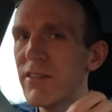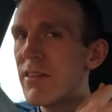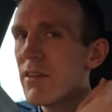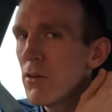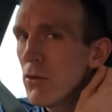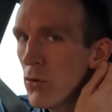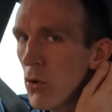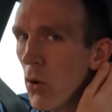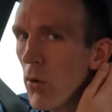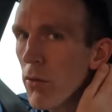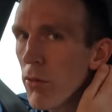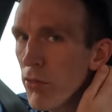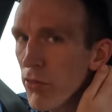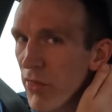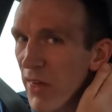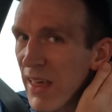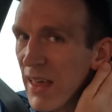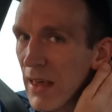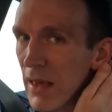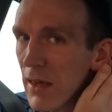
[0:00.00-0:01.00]
I did not
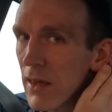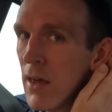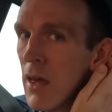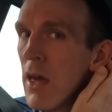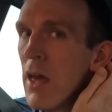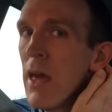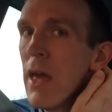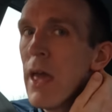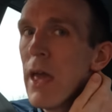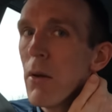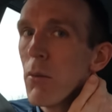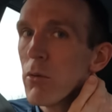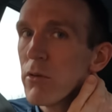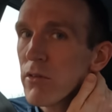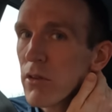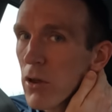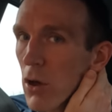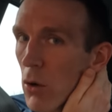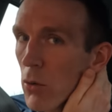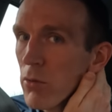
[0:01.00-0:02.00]
think it was
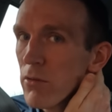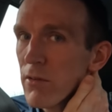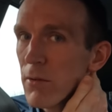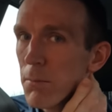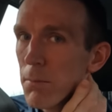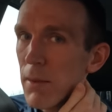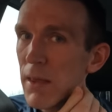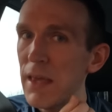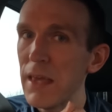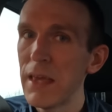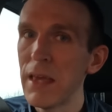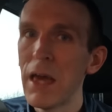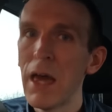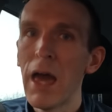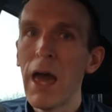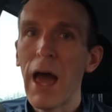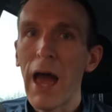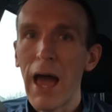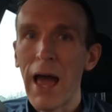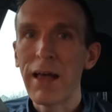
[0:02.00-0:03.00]
going to be
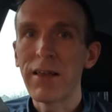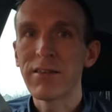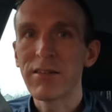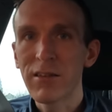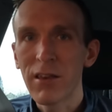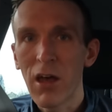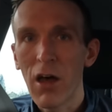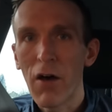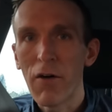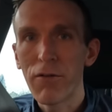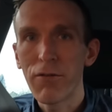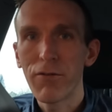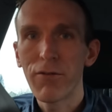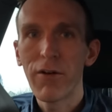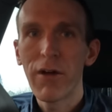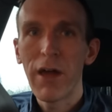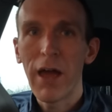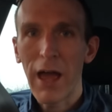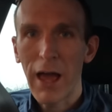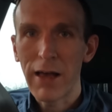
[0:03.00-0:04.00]
as
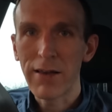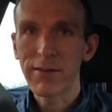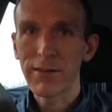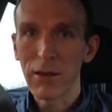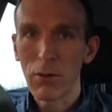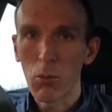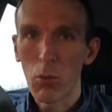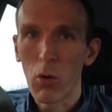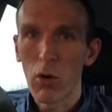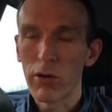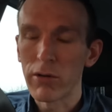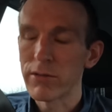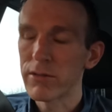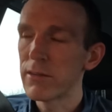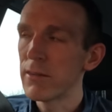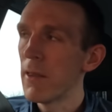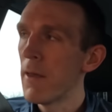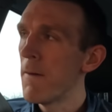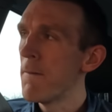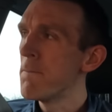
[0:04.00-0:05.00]
tough as it
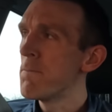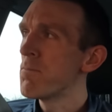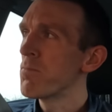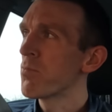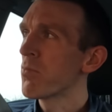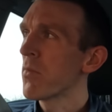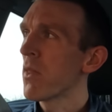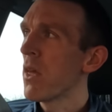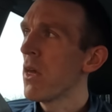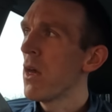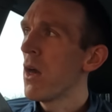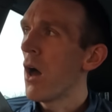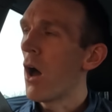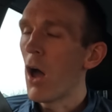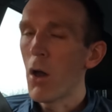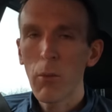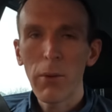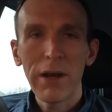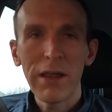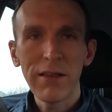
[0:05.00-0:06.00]
was.
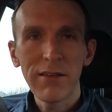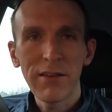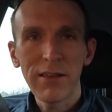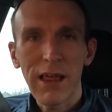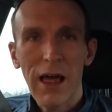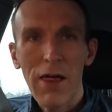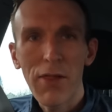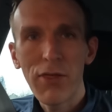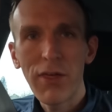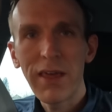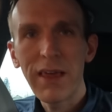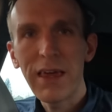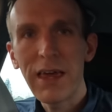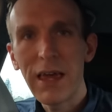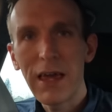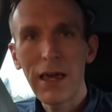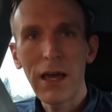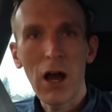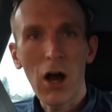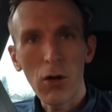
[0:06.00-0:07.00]
I went into that
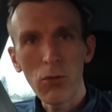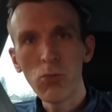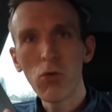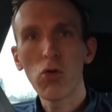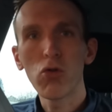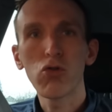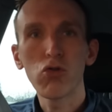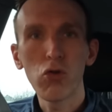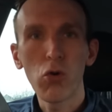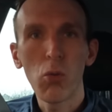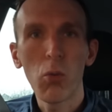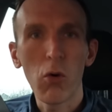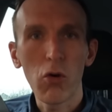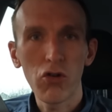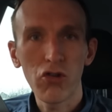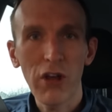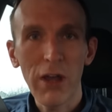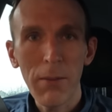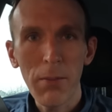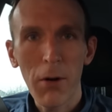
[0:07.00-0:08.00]
thinking, I'm not sure
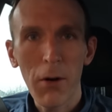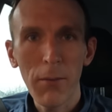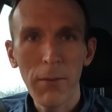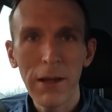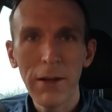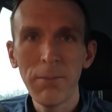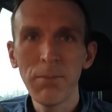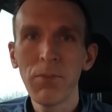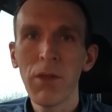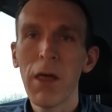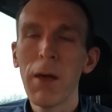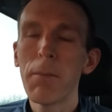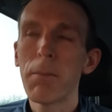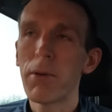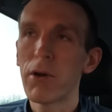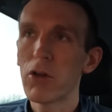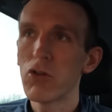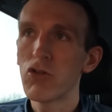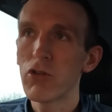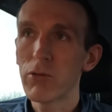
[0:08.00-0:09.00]
what shape I'm in,
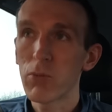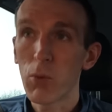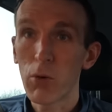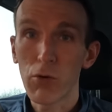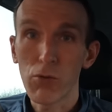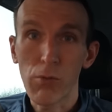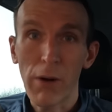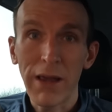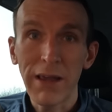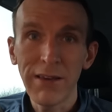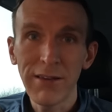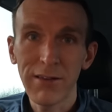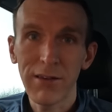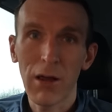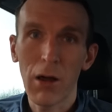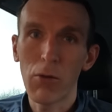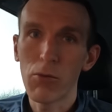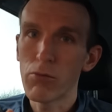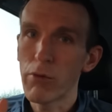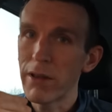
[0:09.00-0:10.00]
but I just want to race.
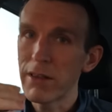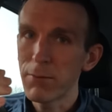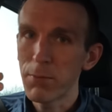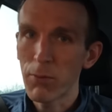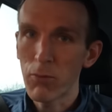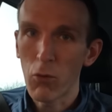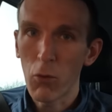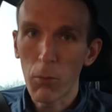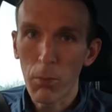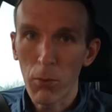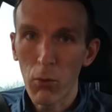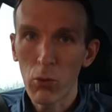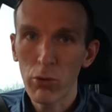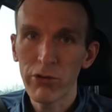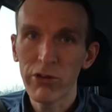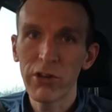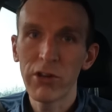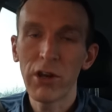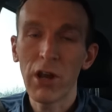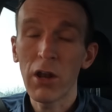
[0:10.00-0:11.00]
I'll race before
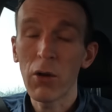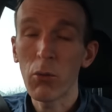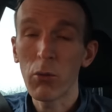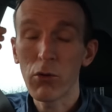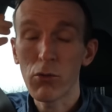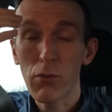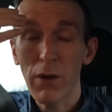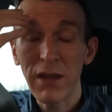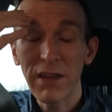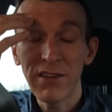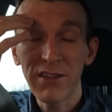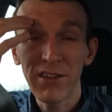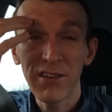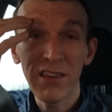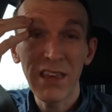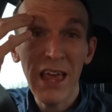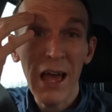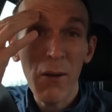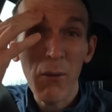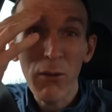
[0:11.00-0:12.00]
Boughton, and I want to race to
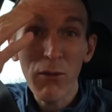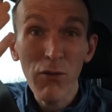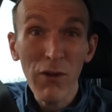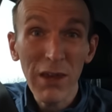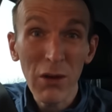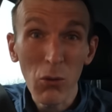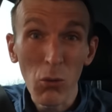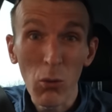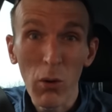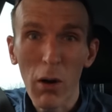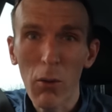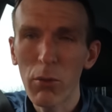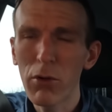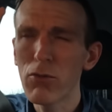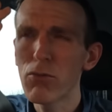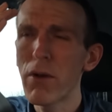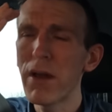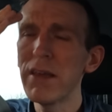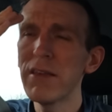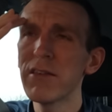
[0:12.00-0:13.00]
see how I feel. I want
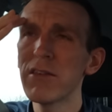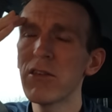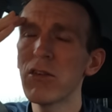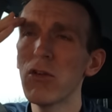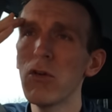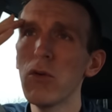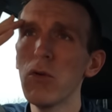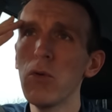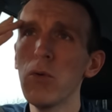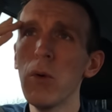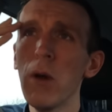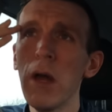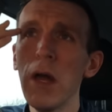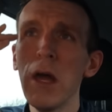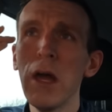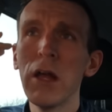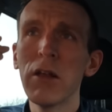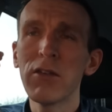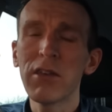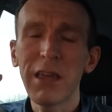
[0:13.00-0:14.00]
to race to
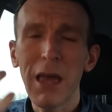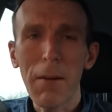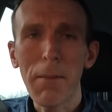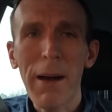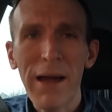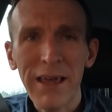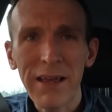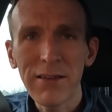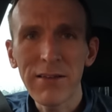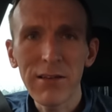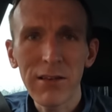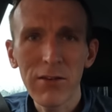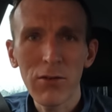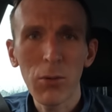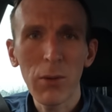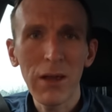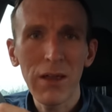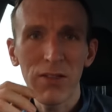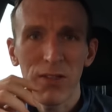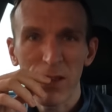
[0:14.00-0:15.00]
get back into the
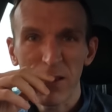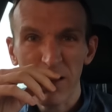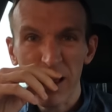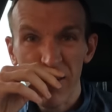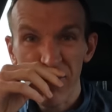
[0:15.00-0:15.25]
swing of things.